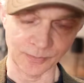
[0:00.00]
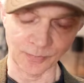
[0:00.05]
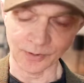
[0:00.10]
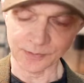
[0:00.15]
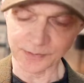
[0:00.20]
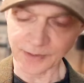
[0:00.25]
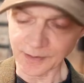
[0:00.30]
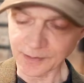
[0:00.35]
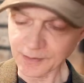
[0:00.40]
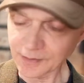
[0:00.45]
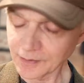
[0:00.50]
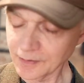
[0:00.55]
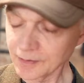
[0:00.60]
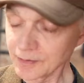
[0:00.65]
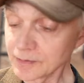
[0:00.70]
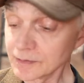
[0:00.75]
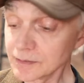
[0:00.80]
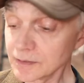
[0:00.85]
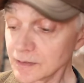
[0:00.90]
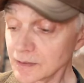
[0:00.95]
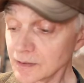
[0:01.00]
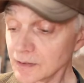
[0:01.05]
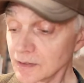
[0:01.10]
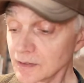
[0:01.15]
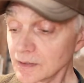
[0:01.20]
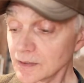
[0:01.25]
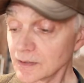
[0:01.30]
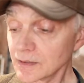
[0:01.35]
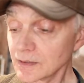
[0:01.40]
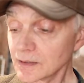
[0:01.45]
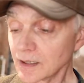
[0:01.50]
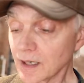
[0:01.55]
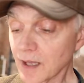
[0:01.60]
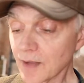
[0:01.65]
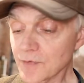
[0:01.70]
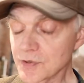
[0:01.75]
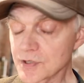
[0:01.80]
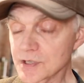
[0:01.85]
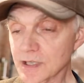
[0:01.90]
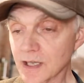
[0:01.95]
modern
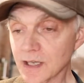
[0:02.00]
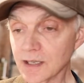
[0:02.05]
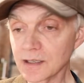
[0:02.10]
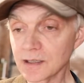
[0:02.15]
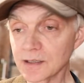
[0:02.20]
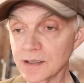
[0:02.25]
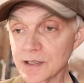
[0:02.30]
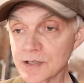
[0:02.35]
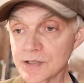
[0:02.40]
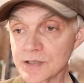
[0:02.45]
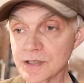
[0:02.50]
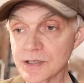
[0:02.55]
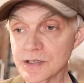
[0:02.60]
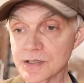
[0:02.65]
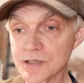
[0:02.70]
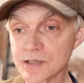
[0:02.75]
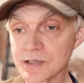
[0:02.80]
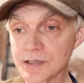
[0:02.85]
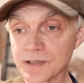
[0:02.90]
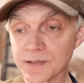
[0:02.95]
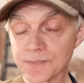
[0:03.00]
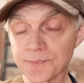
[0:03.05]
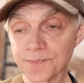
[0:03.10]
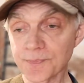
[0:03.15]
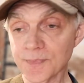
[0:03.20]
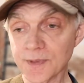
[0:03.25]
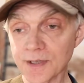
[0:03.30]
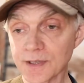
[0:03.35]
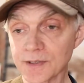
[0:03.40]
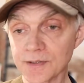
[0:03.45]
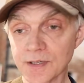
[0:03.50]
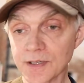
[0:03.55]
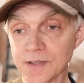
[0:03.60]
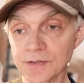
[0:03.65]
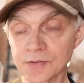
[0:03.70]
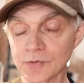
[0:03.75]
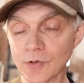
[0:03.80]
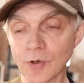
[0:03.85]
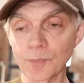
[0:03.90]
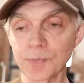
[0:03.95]
lifestyle. This is
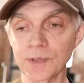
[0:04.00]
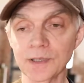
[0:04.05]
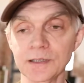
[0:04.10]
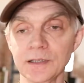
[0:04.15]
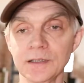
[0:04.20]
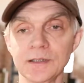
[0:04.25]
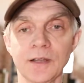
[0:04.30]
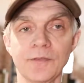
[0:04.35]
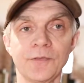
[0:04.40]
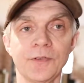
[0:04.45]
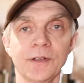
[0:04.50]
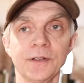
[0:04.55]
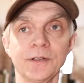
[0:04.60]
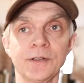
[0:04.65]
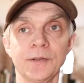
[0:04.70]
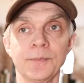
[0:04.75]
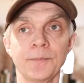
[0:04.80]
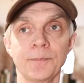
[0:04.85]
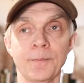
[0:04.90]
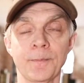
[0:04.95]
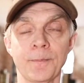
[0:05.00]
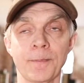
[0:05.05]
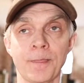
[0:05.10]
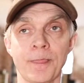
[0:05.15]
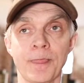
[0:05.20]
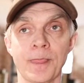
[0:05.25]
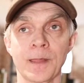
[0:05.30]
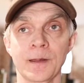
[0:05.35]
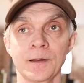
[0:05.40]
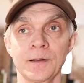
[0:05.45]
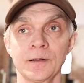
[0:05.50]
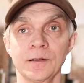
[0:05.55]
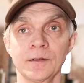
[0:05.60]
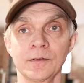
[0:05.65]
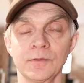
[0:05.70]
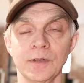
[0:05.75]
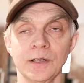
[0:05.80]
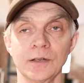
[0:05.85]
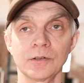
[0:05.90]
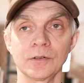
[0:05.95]
it's completely different,
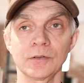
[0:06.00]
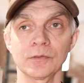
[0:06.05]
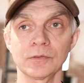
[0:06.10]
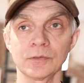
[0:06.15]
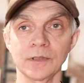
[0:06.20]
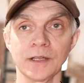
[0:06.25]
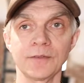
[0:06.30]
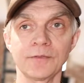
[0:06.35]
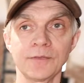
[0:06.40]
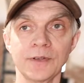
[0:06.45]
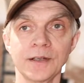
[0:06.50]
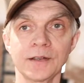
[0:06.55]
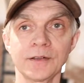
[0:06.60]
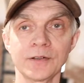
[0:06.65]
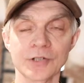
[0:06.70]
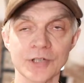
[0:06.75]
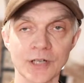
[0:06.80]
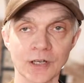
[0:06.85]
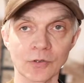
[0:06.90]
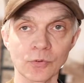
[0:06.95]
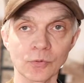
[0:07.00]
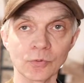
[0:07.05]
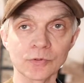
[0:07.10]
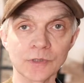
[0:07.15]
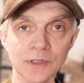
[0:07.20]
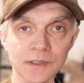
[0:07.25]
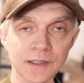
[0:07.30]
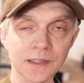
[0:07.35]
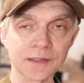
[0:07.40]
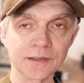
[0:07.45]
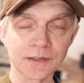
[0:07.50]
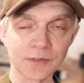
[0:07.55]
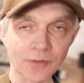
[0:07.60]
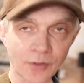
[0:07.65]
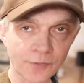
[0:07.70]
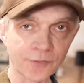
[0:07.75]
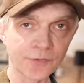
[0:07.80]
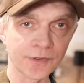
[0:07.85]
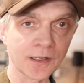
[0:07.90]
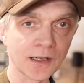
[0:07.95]
where you live in secluded and
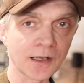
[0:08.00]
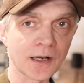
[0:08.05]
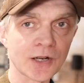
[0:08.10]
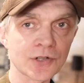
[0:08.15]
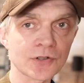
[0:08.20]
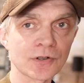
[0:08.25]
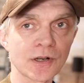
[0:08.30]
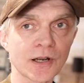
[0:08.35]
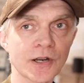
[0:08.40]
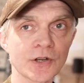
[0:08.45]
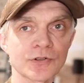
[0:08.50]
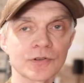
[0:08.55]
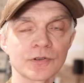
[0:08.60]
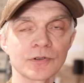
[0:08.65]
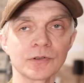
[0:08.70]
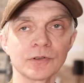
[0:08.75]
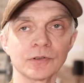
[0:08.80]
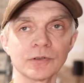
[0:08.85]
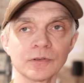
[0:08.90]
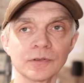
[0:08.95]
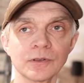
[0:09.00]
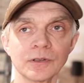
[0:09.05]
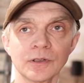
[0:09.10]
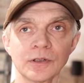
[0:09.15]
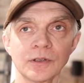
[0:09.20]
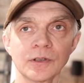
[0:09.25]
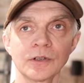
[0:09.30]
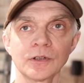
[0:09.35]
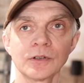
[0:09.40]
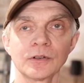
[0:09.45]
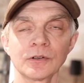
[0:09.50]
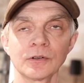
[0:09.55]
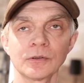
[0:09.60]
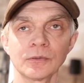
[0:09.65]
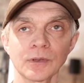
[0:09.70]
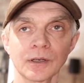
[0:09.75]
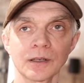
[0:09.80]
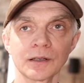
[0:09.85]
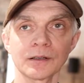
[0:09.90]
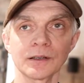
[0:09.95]
often in isolation. You
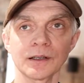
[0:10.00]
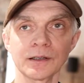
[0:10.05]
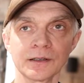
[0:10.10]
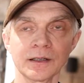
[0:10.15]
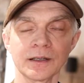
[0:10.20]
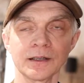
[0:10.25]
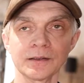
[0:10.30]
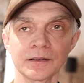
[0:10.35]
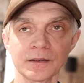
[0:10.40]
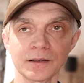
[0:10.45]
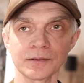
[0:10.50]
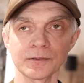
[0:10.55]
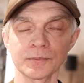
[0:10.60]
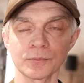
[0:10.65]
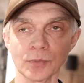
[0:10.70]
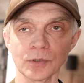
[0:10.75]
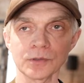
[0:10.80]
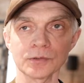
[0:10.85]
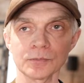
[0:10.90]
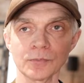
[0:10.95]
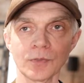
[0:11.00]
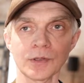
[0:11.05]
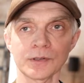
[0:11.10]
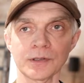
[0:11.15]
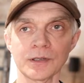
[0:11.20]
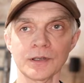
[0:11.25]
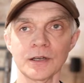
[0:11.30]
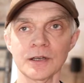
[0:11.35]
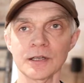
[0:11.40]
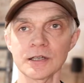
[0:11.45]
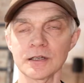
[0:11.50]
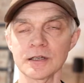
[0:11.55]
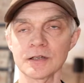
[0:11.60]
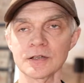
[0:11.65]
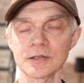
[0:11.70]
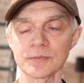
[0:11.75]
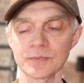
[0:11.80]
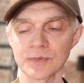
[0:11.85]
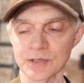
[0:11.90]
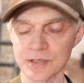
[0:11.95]
are
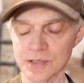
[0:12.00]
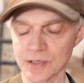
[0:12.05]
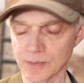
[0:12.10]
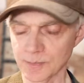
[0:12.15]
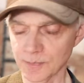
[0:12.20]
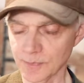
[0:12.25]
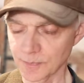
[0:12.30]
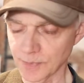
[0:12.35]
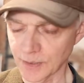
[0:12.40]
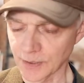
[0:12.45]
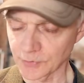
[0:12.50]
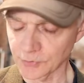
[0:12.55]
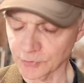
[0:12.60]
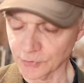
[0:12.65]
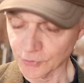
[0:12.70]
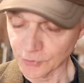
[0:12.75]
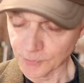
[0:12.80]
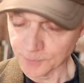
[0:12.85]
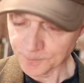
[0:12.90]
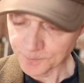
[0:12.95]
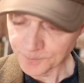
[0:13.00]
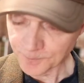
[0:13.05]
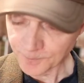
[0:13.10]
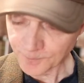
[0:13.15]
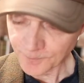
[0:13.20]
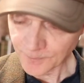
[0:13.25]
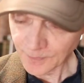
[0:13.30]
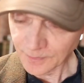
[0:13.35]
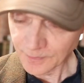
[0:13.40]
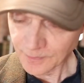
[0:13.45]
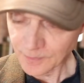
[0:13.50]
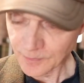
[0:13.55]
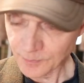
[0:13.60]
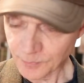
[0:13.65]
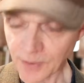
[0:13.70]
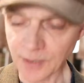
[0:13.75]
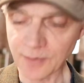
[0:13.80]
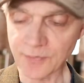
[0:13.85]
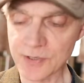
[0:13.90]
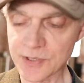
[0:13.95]
modernism is about
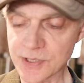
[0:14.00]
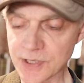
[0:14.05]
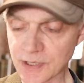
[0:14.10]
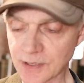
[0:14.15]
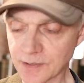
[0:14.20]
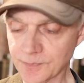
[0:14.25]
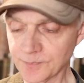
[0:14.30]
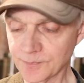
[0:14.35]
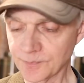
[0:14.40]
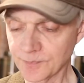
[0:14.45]
privacy,